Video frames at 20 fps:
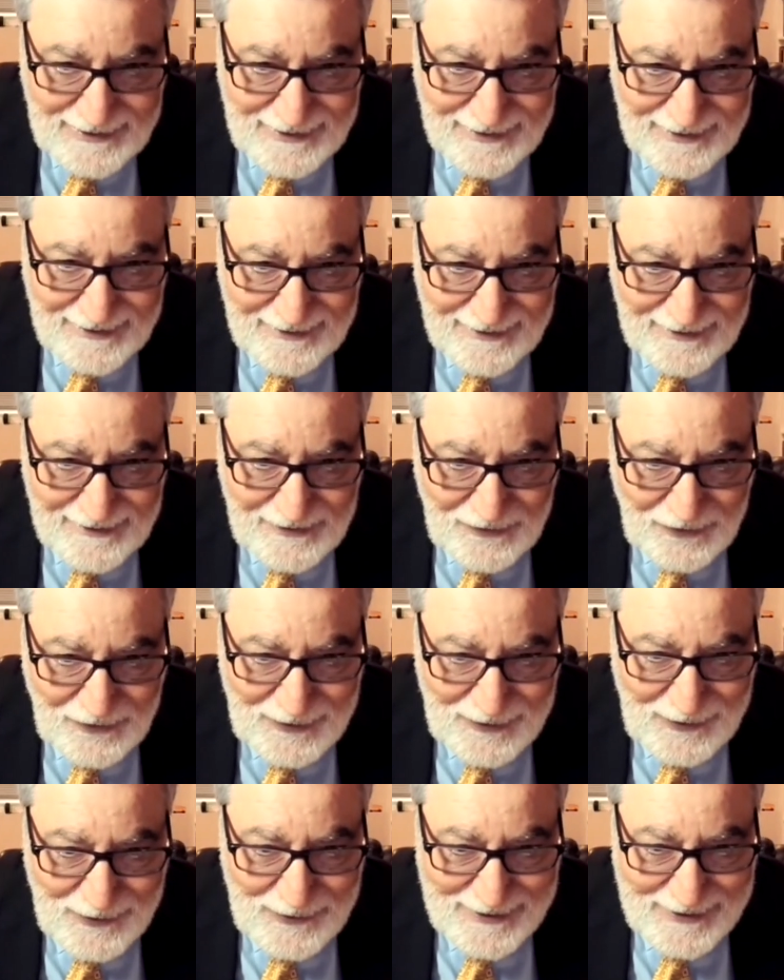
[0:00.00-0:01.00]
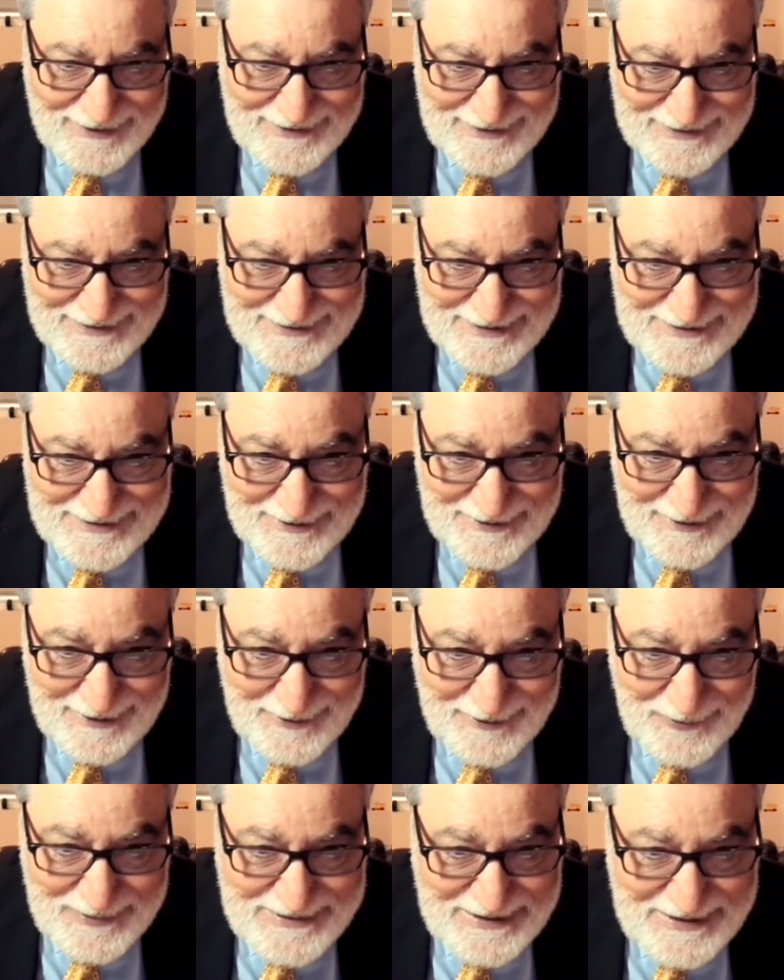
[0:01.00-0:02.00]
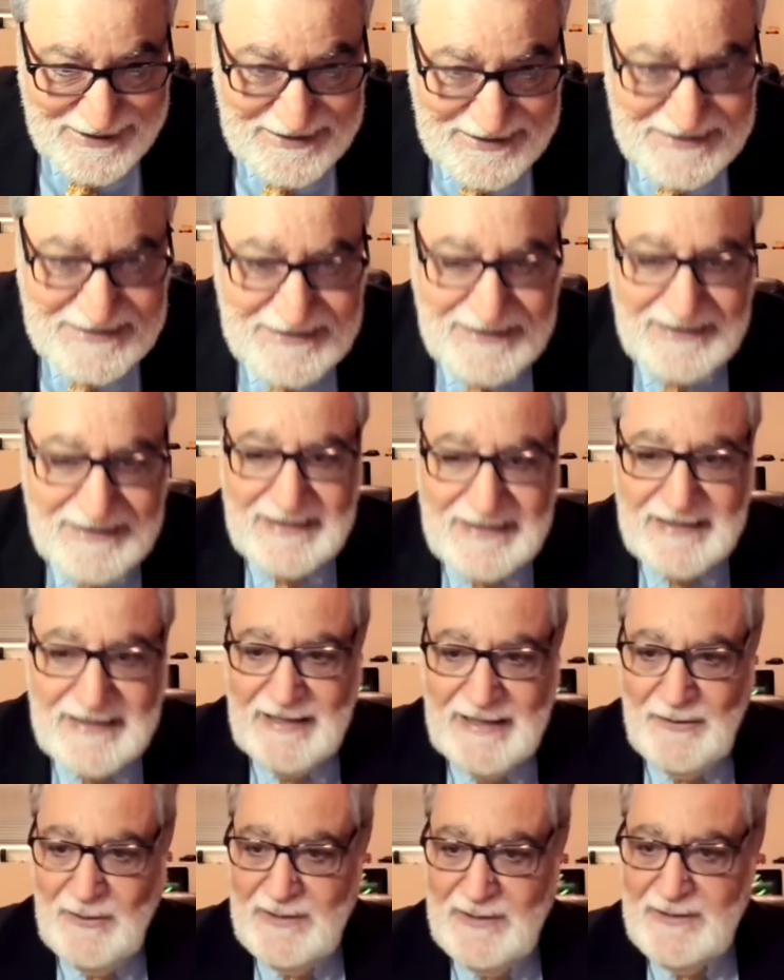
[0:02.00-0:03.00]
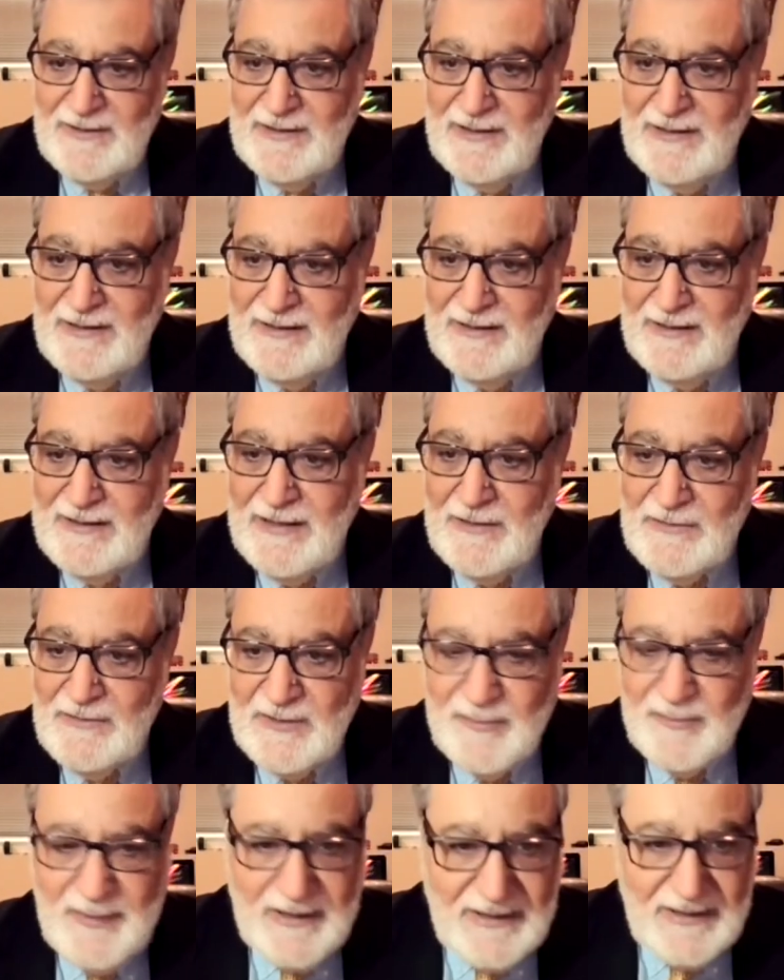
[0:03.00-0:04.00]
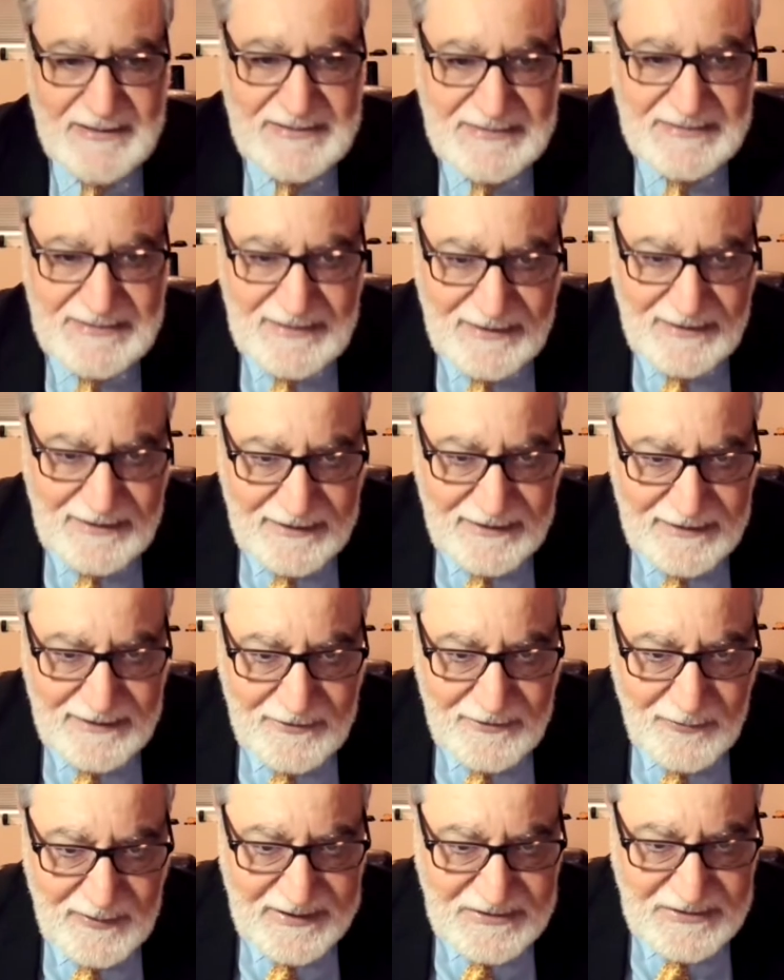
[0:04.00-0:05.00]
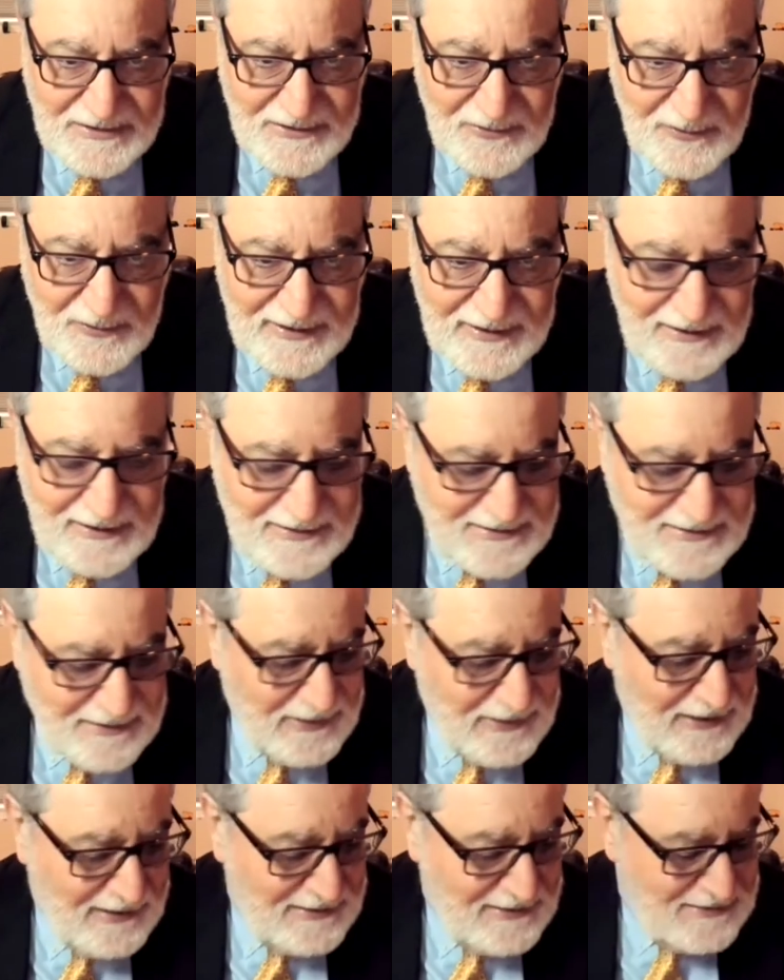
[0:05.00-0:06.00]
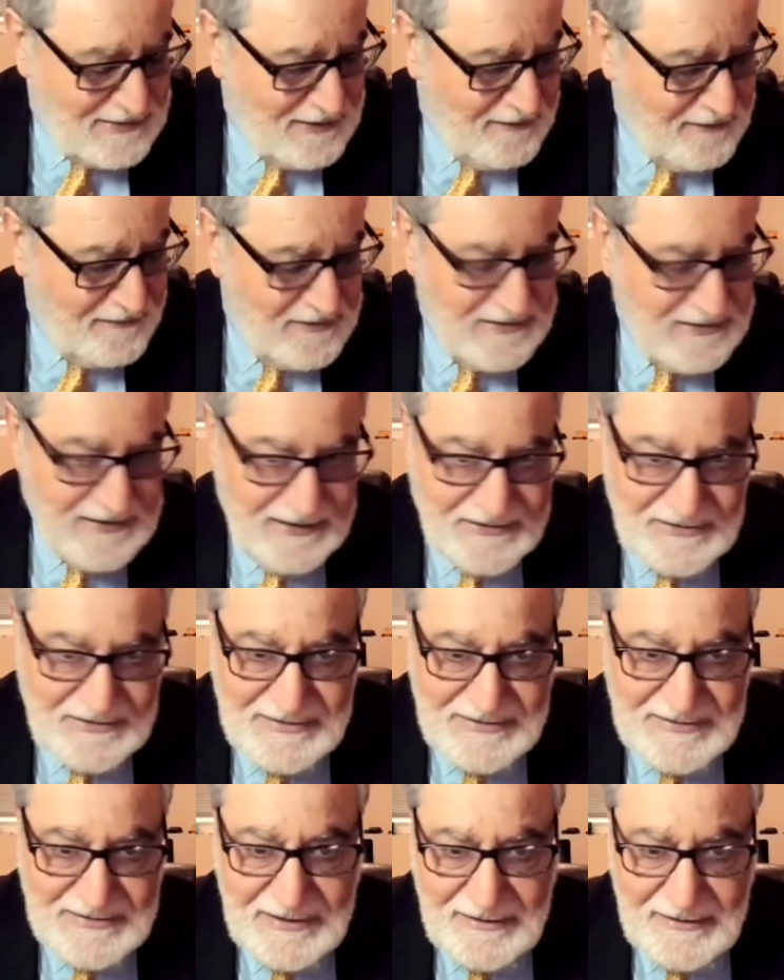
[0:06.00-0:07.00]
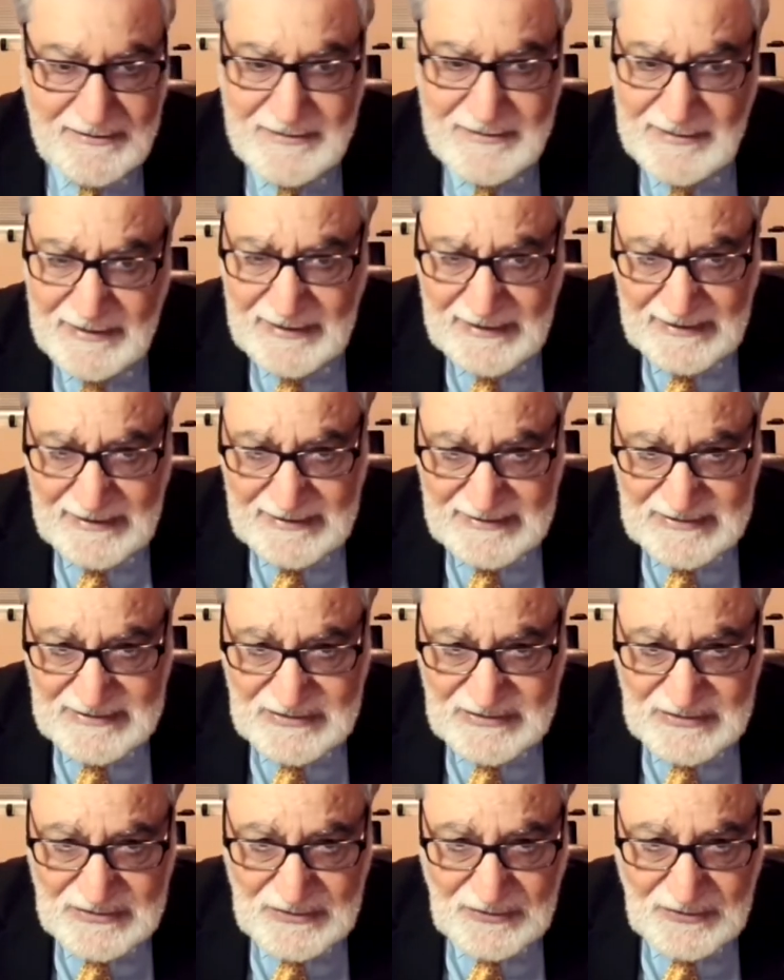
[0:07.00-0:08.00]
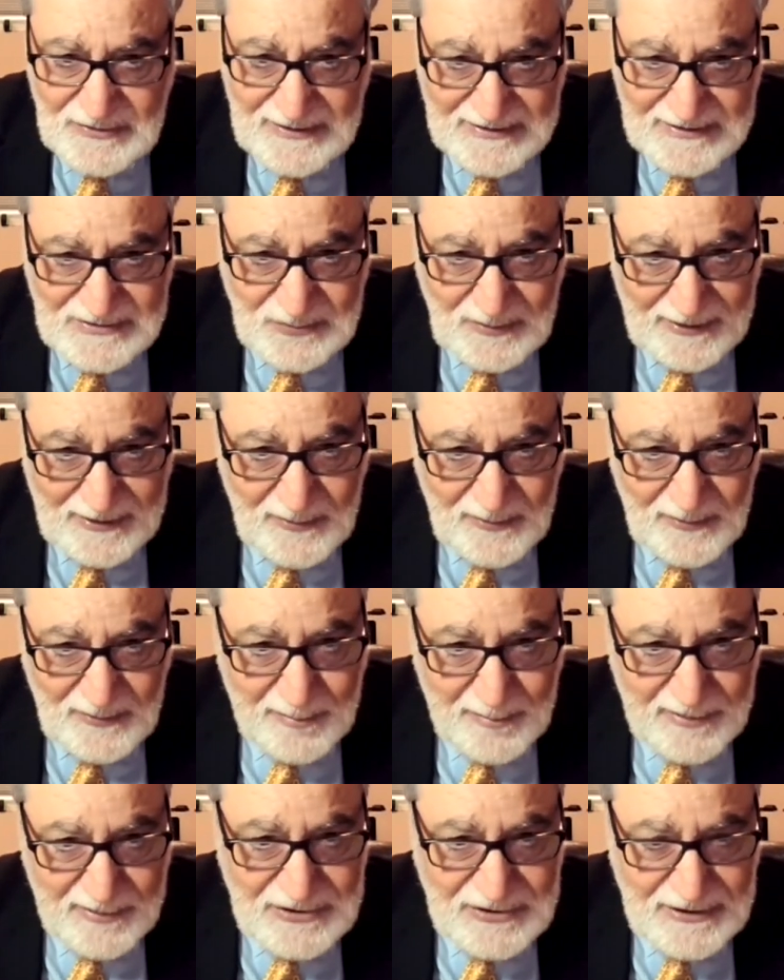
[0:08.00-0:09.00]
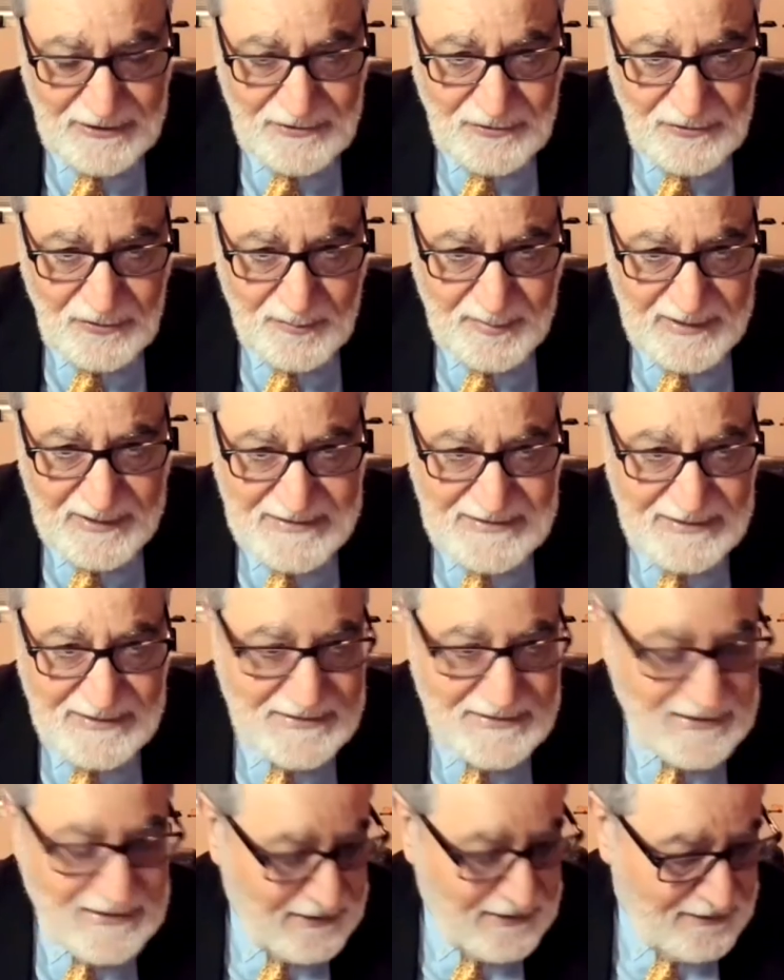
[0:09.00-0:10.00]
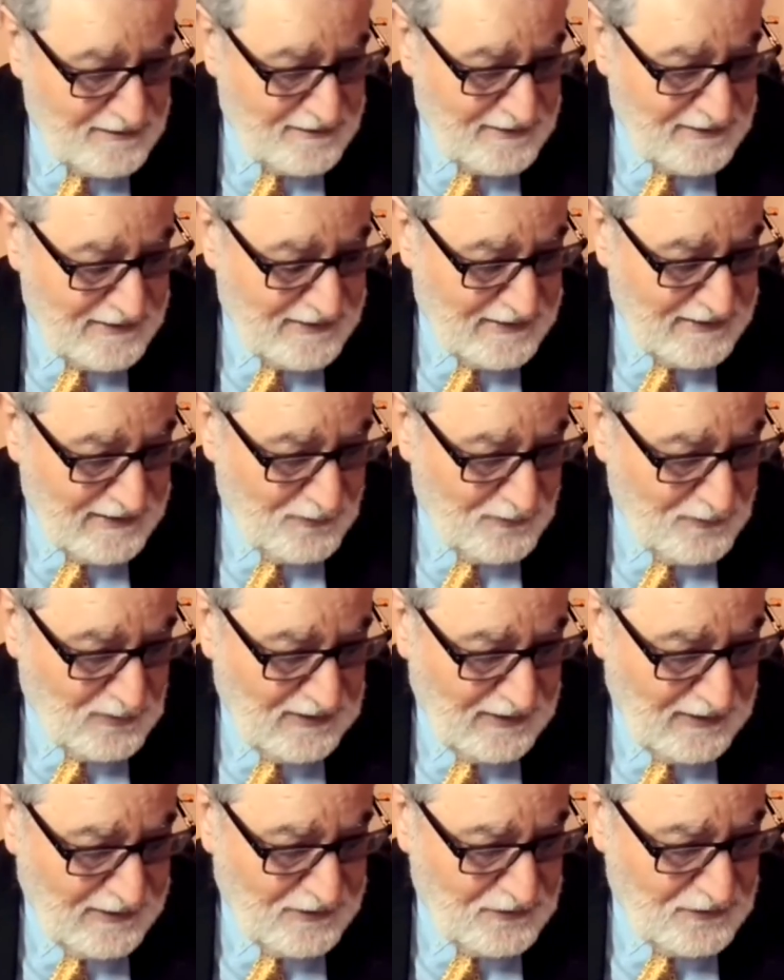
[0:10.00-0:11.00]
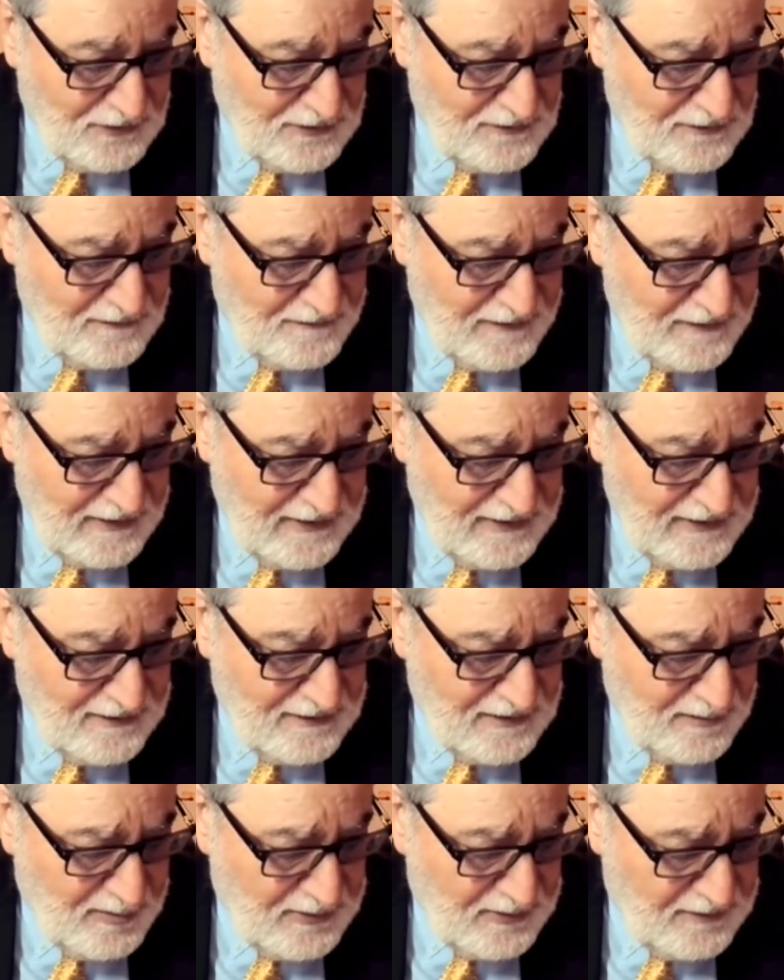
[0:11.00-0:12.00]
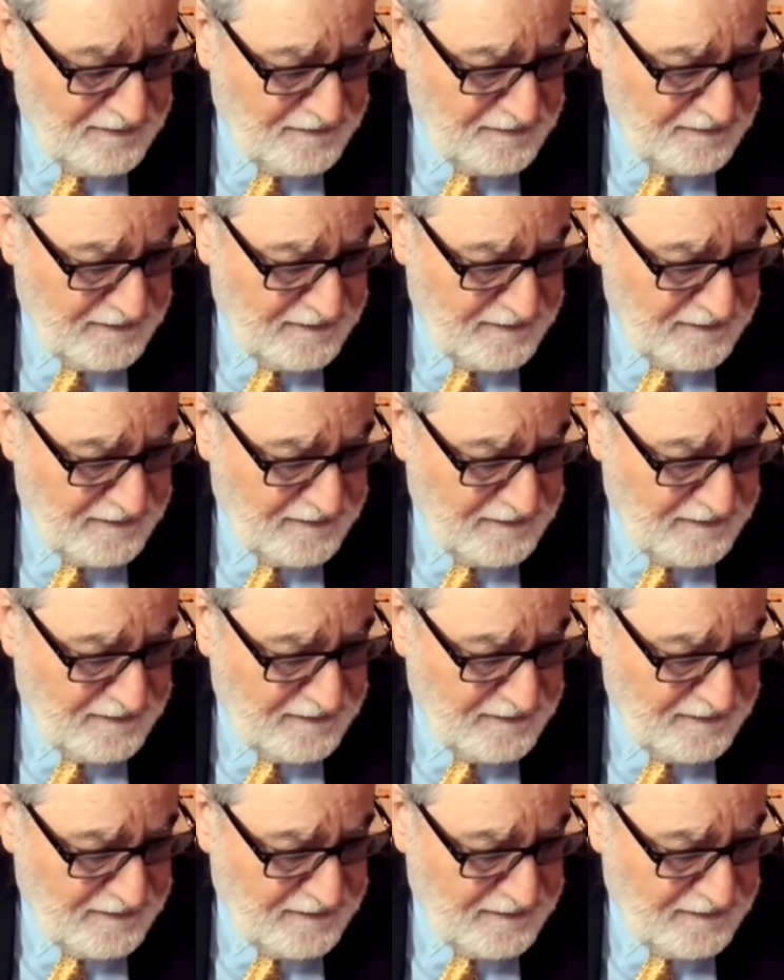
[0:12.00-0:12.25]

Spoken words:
although not necessarily with just our counterparts in the region. We need some honest conversations here. So that's why we appreciate your presence here, and I would like to convey a couple of